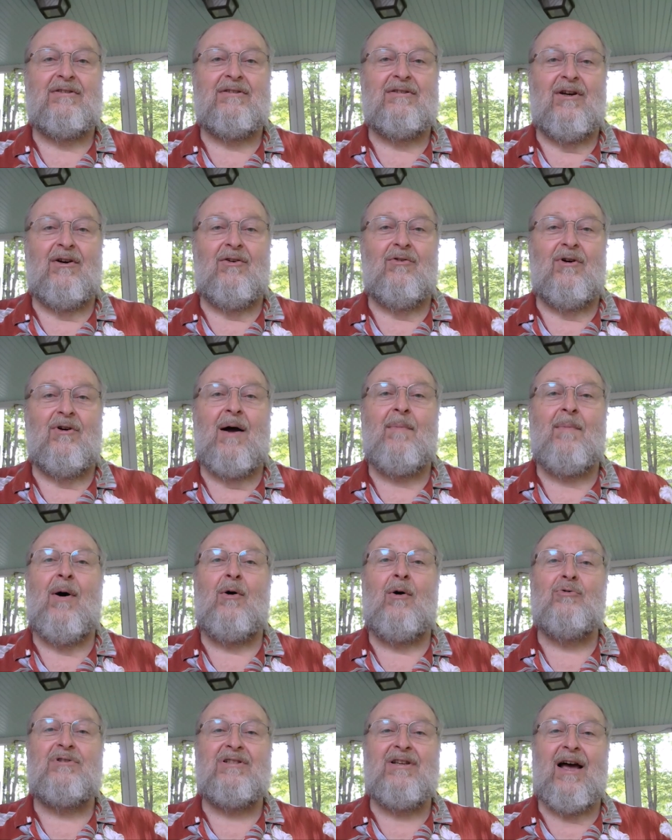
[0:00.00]
So I'm
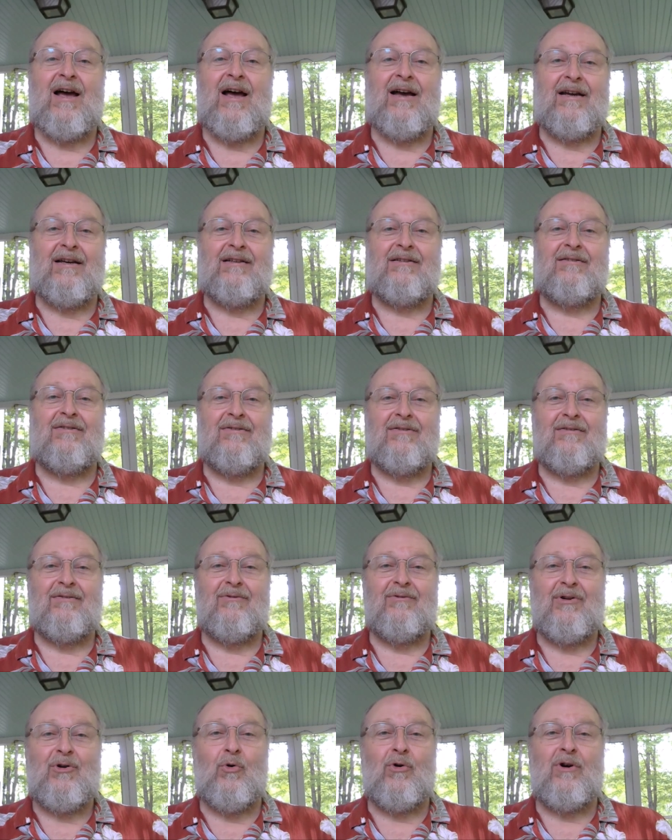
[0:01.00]
outside,
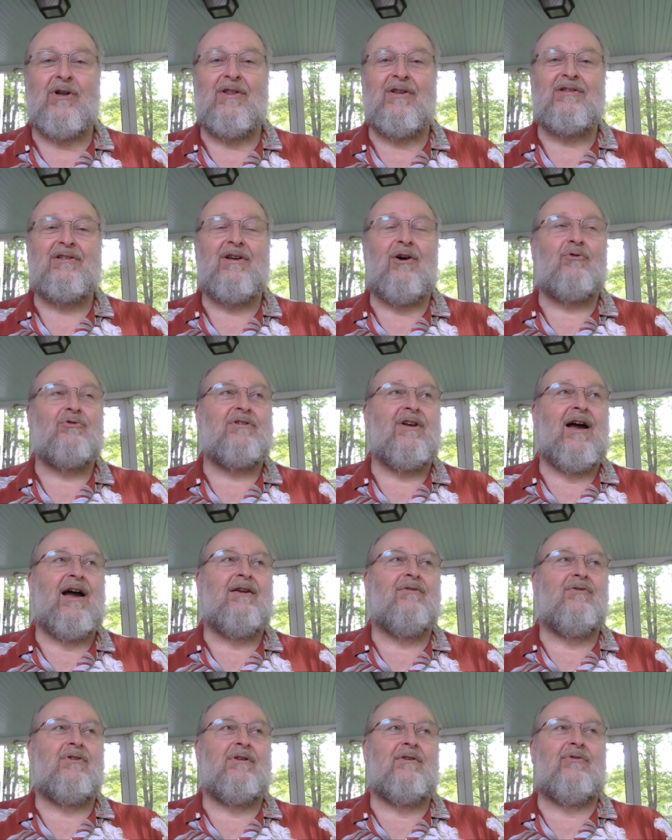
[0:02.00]
recording this
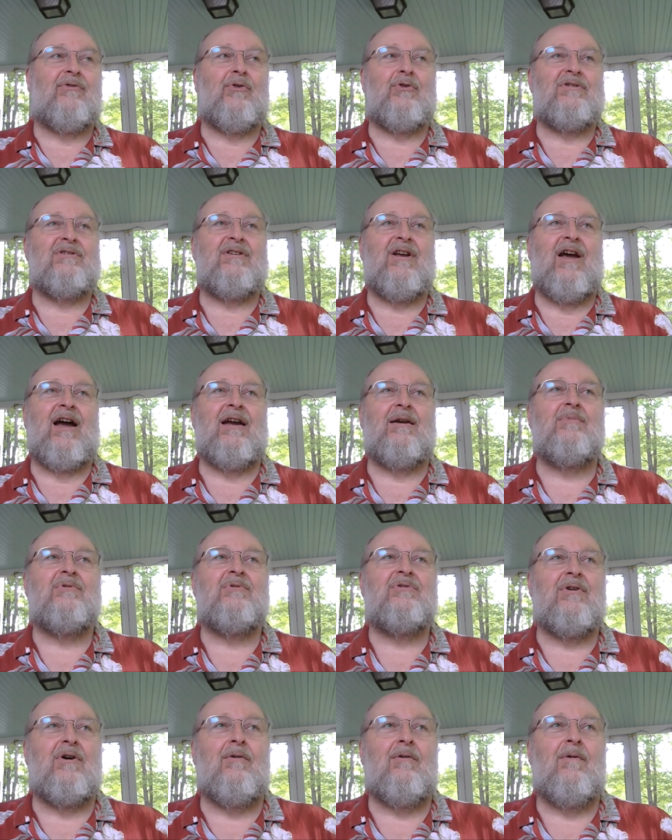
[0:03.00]
outside for the first time,
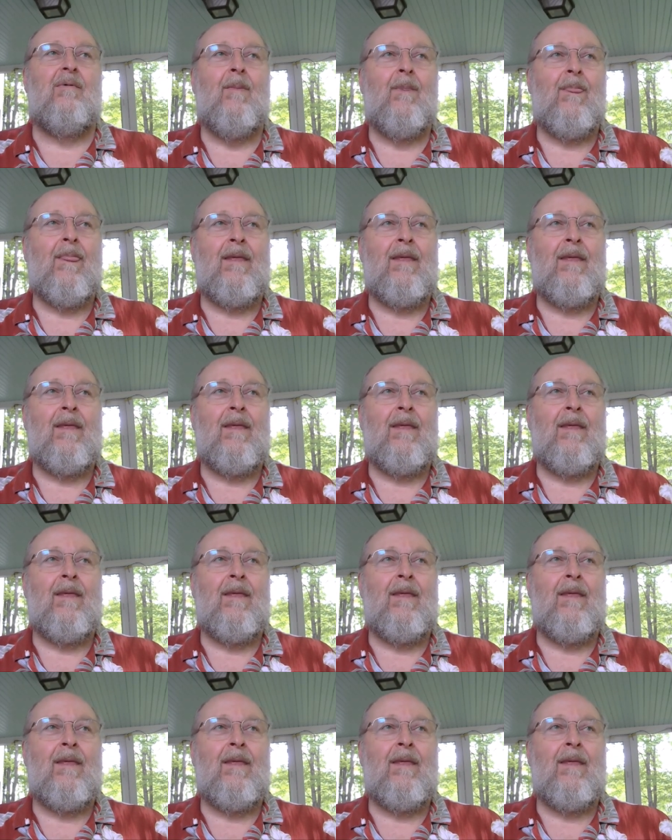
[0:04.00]
so